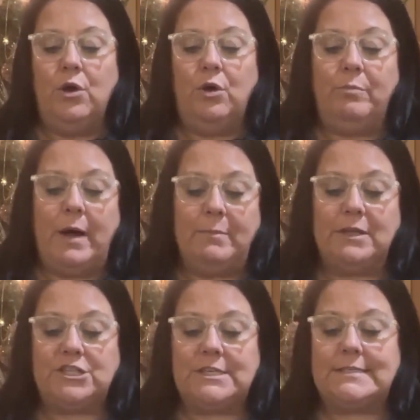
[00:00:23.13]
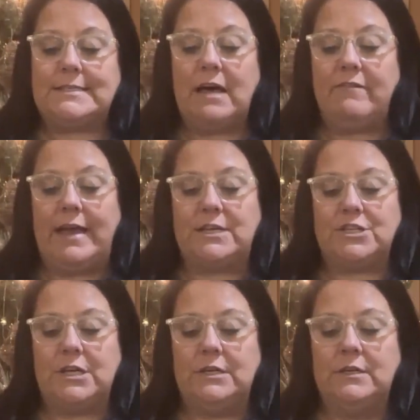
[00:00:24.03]
who publishes
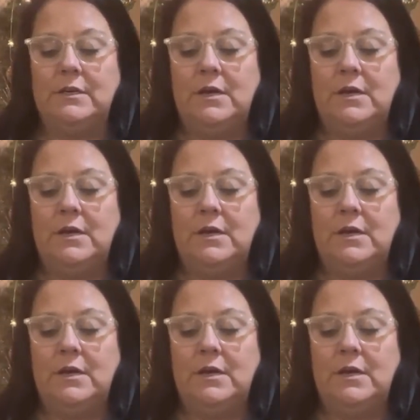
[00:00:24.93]
salvation,